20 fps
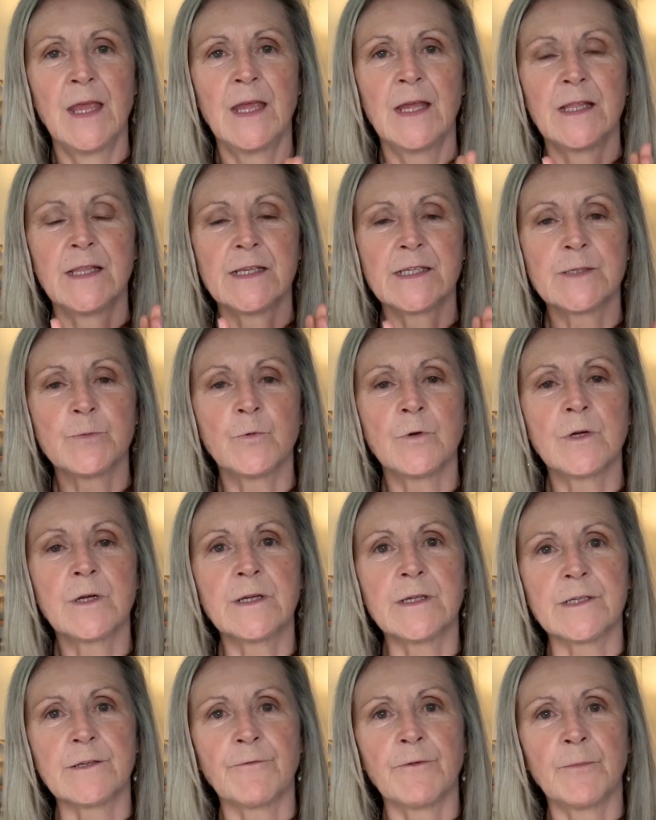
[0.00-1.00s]
This work
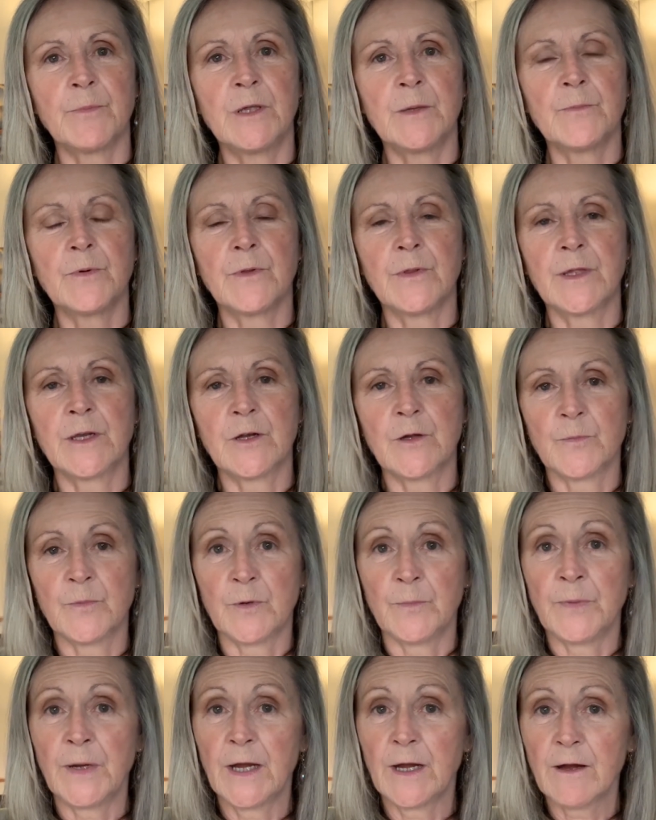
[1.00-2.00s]
is for people that are
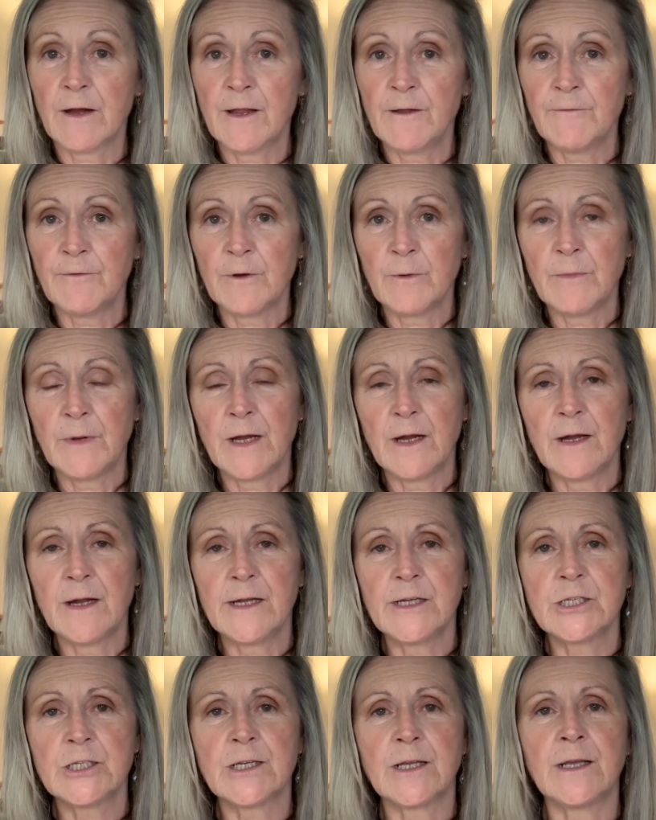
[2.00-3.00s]
preparing for
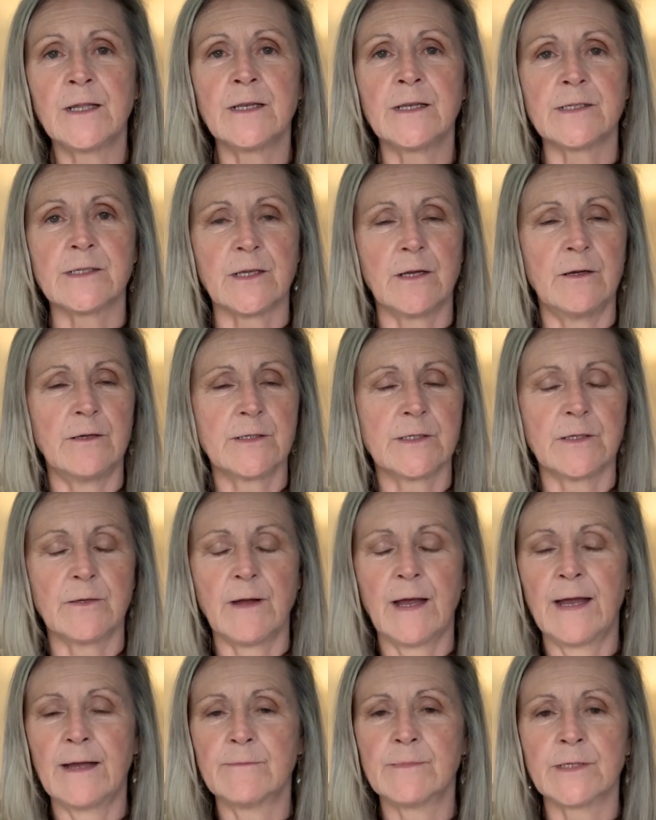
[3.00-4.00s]
marriage, and it's also
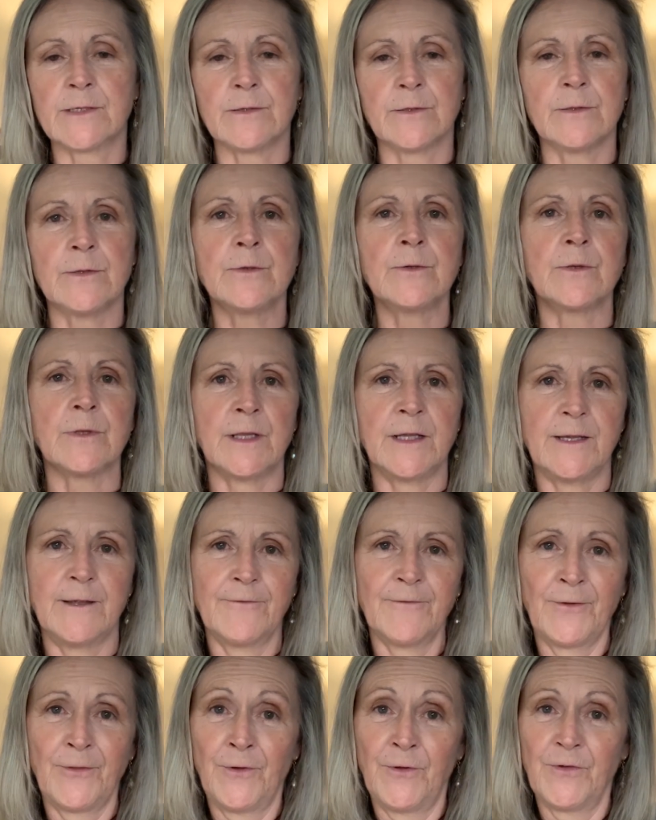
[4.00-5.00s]
absolutely
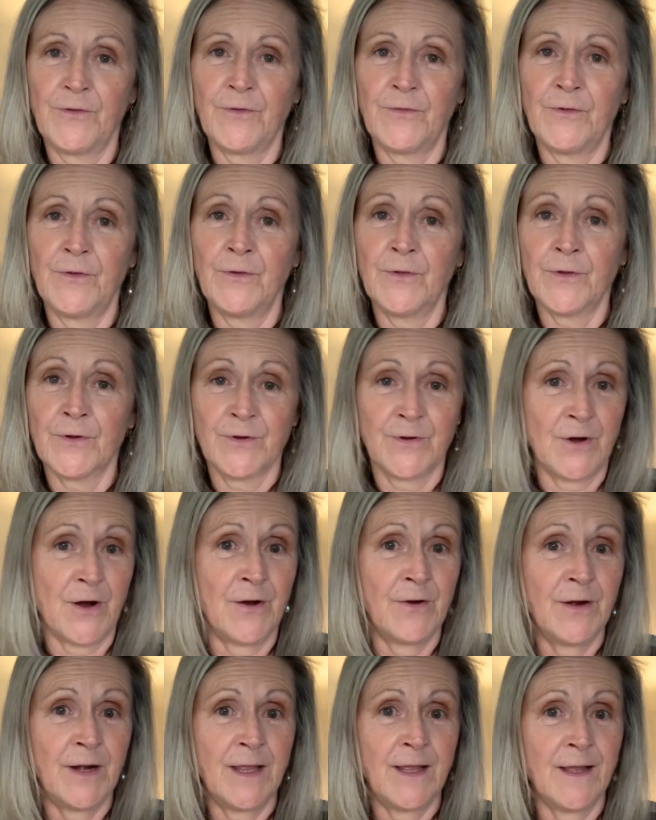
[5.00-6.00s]
for those of you that are
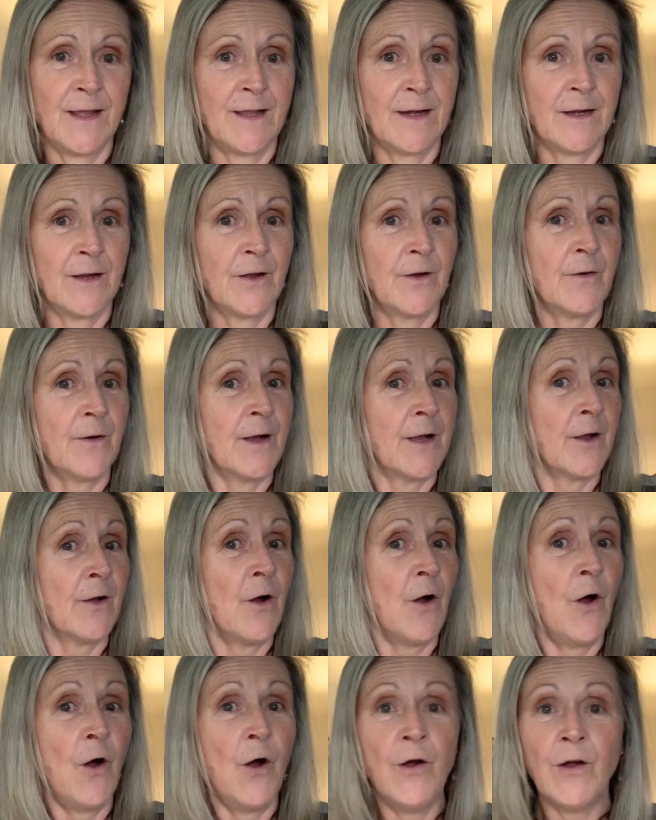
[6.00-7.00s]
already in and going,
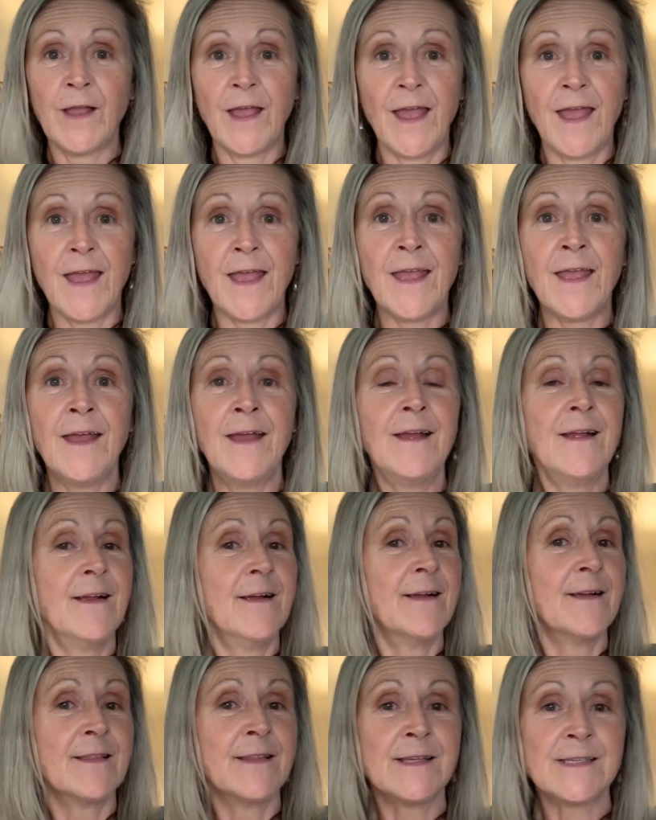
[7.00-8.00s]
okay,
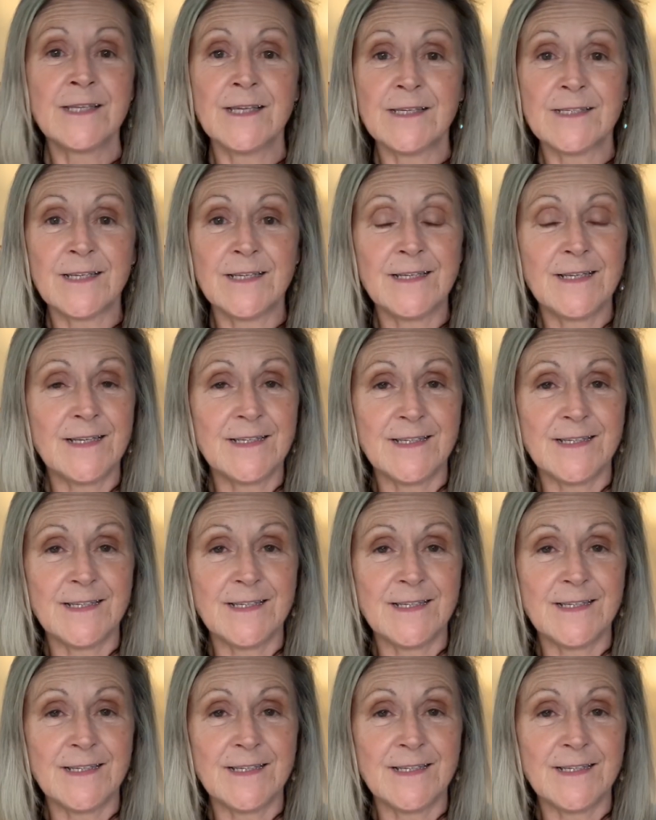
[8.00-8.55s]
this isn't as